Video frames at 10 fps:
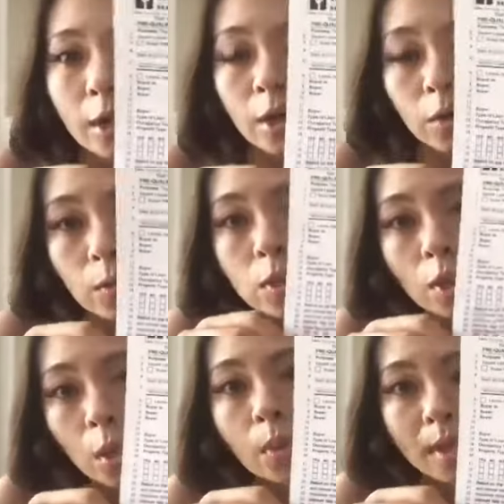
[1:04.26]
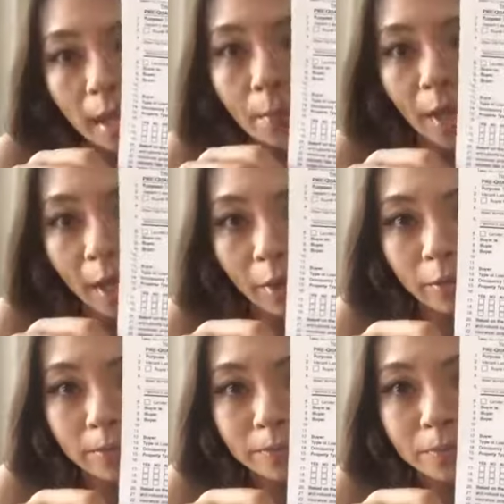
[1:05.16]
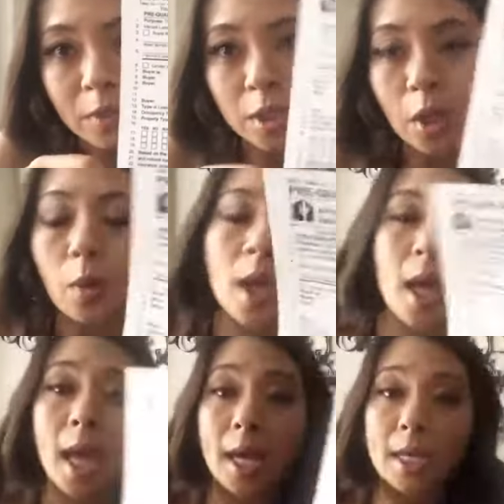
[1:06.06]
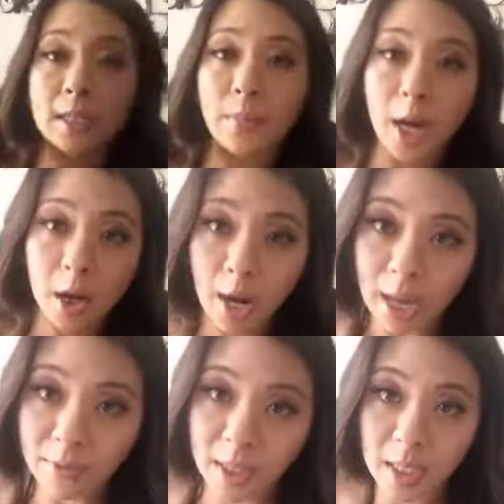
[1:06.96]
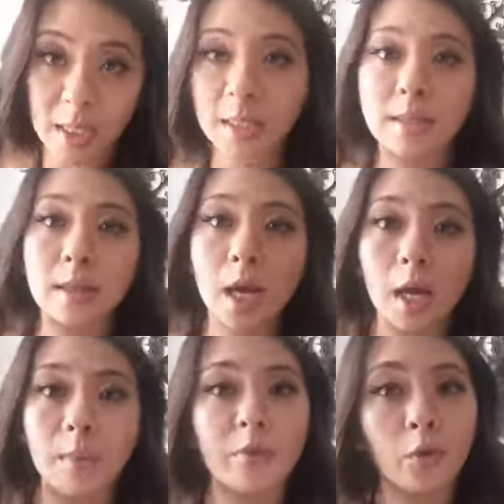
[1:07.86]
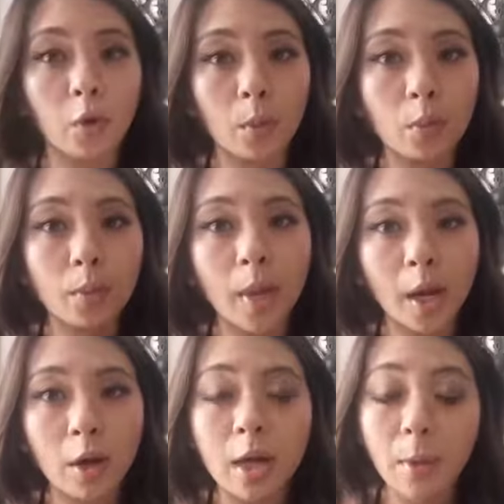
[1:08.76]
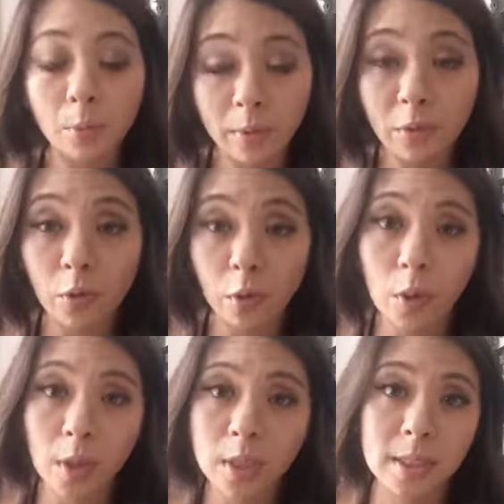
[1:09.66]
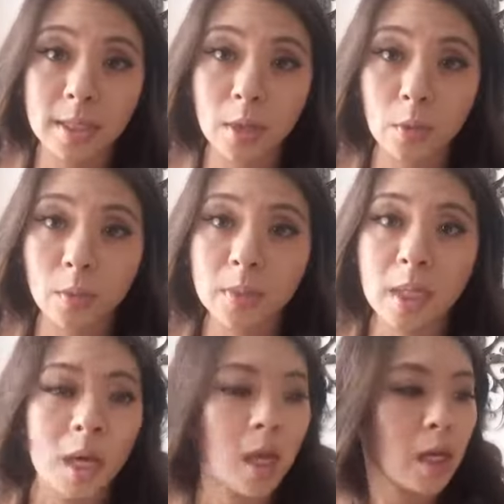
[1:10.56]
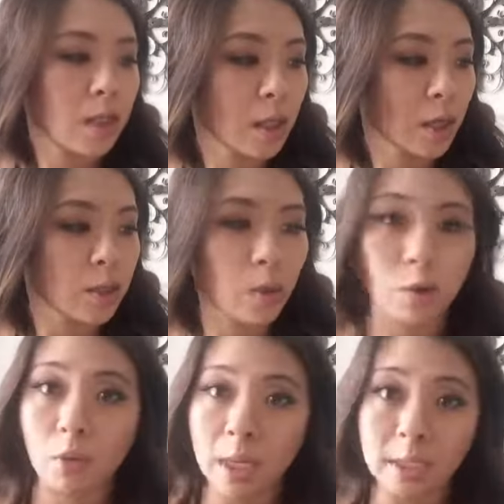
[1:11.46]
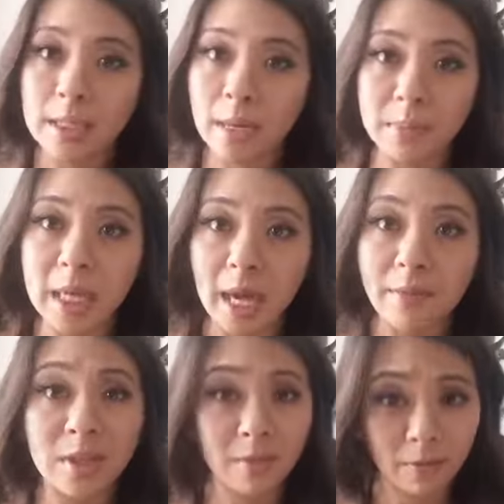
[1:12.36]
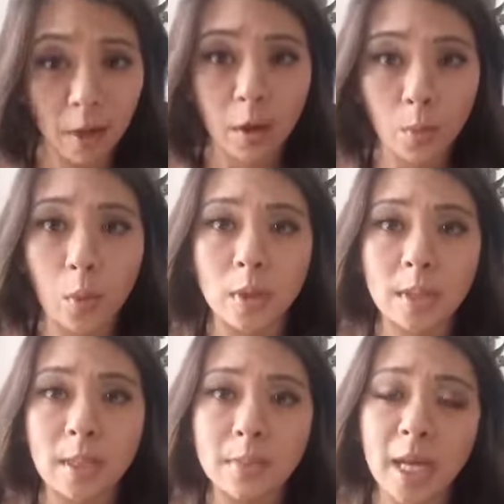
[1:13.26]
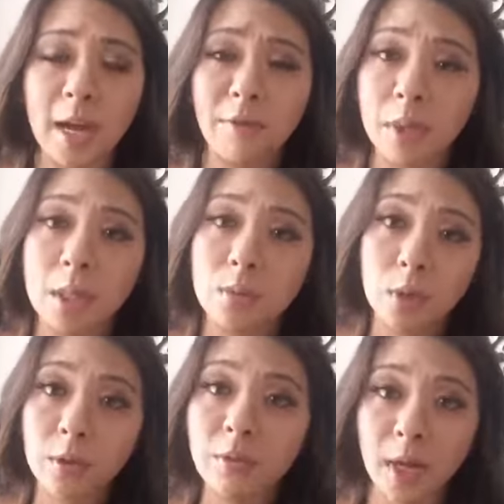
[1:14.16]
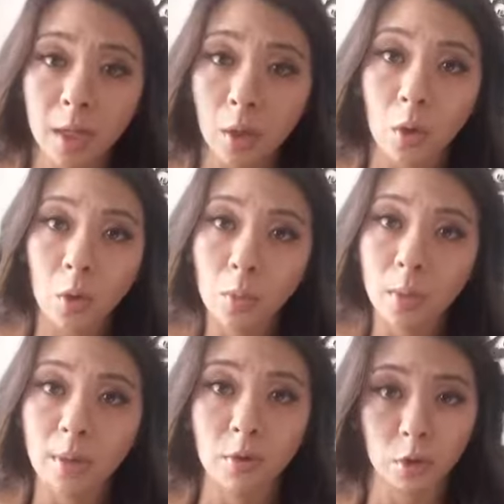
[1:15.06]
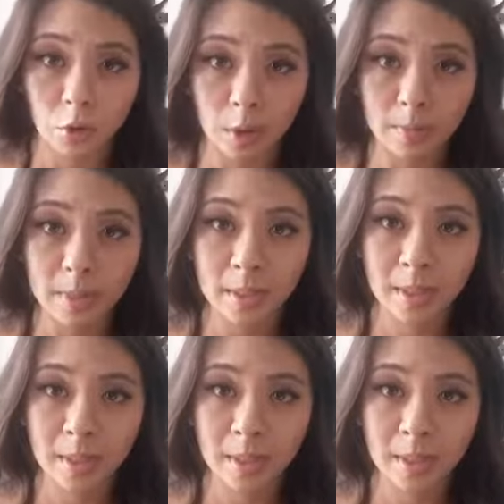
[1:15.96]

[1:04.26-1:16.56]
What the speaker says: are you to go with that buyer? So, and as a buyer, having this form prepared before you go out to see homes is also a great step to have. It's a very important step to have, because when you find a home of your dreams,